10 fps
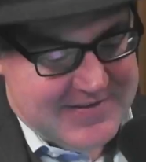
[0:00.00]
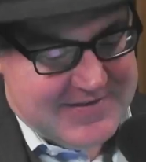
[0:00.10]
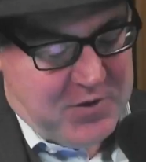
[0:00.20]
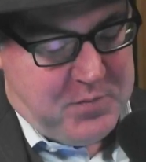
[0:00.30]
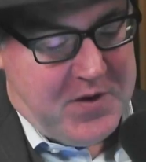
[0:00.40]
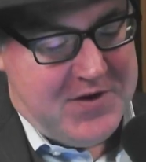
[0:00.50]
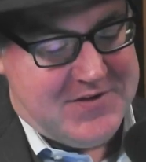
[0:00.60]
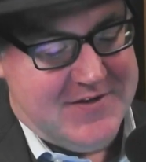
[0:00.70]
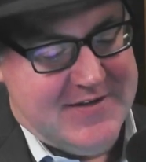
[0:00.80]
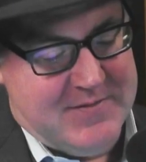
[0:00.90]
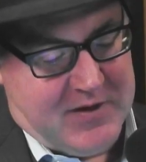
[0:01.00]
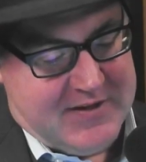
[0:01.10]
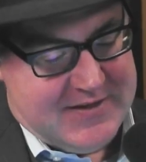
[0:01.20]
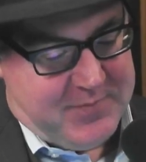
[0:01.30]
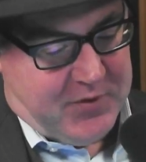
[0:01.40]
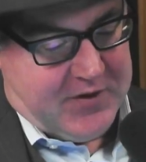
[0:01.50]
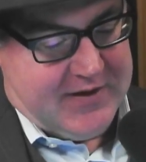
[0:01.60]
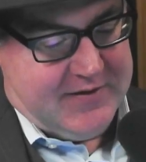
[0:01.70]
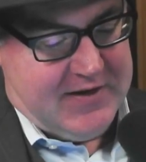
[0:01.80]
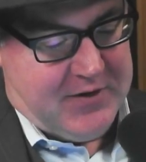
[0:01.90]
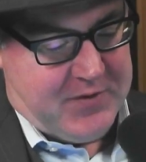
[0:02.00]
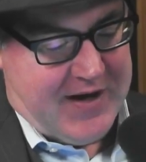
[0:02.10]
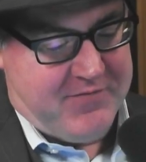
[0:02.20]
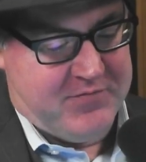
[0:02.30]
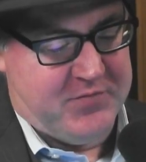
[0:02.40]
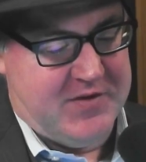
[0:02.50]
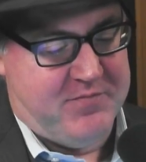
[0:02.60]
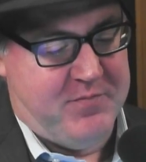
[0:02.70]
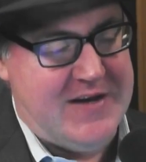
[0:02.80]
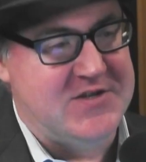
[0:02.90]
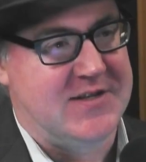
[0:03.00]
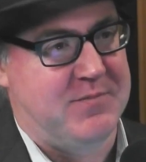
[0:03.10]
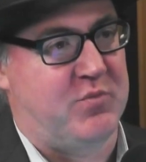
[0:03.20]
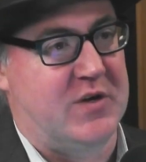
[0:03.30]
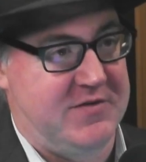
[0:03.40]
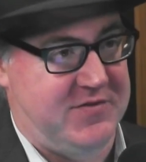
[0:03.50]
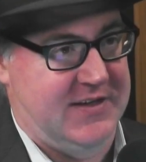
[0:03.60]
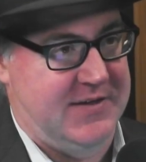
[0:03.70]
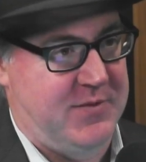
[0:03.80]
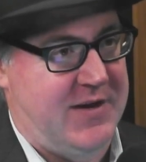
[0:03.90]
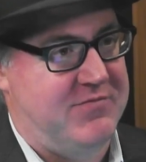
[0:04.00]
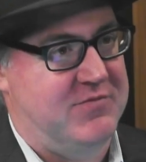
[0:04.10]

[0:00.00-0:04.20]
So Bertrand, by this point, you know we haven't we've mentioned him briefly, but we haven't